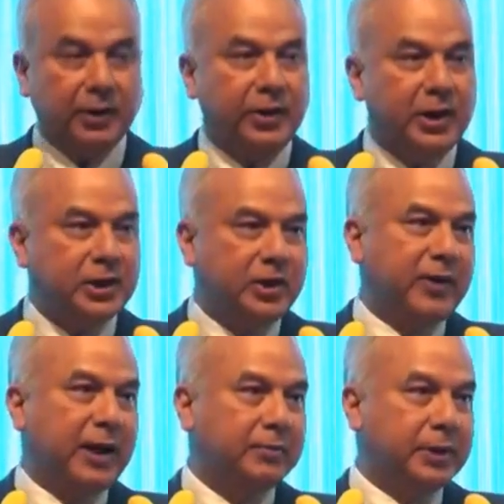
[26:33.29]
These
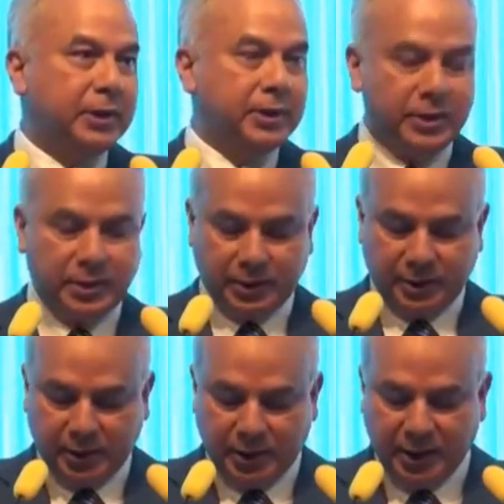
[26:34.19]
developments
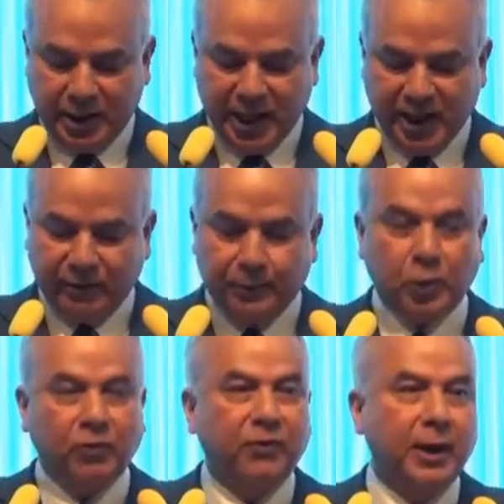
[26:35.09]
have
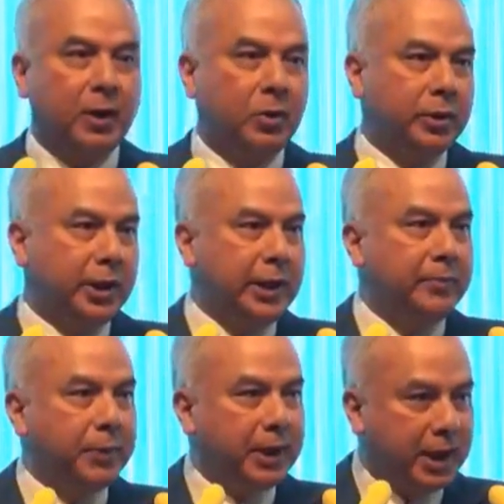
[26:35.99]
profound
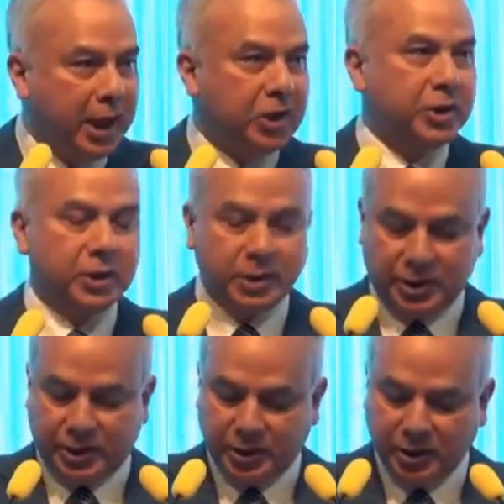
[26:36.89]

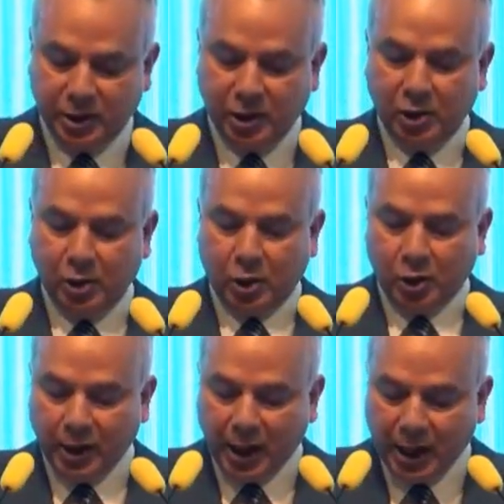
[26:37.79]
implications
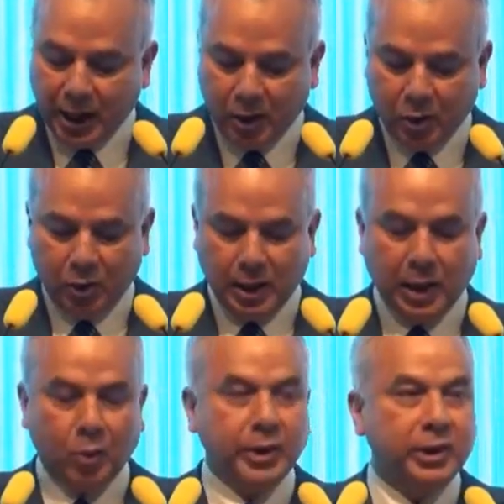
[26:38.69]
on how
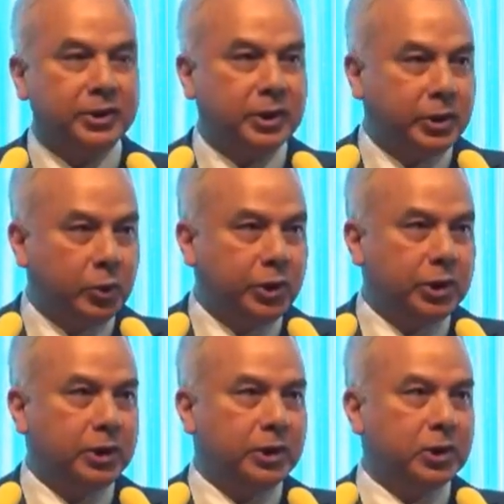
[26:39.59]
our
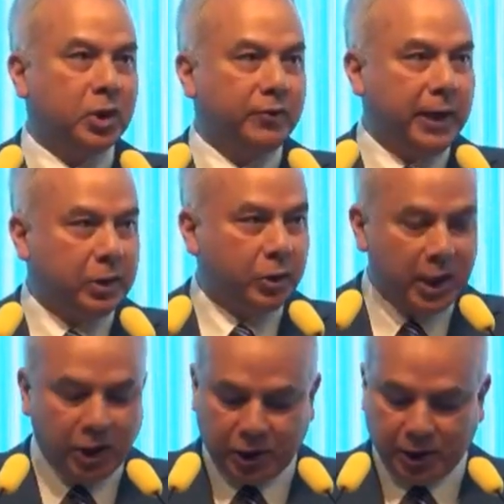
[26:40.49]
institutions of
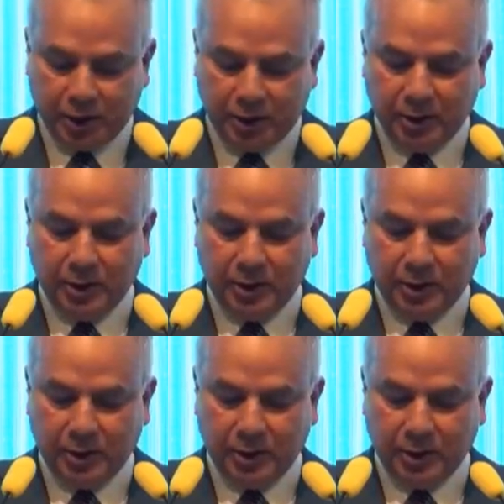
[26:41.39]
education